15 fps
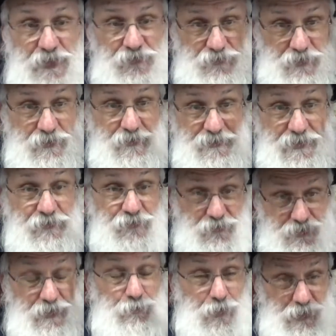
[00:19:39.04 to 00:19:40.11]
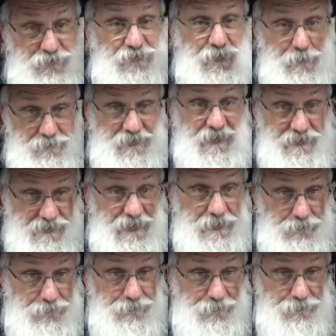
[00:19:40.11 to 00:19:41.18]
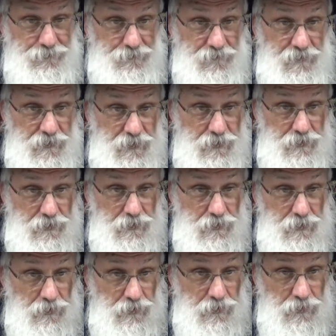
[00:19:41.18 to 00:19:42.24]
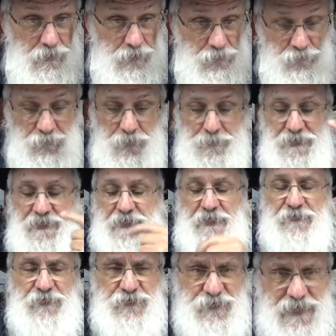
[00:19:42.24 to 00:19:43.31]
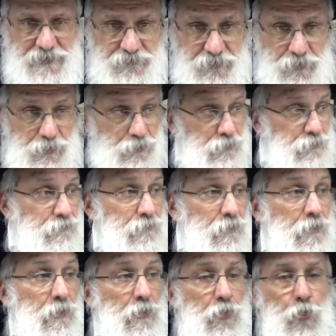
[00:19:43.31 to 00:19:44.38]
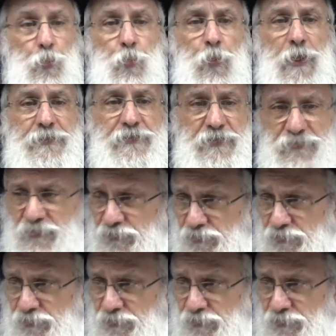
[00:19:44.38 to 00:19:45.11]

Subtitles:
is going to die. So there was something there. So Rabbi Akiva said to her, what is the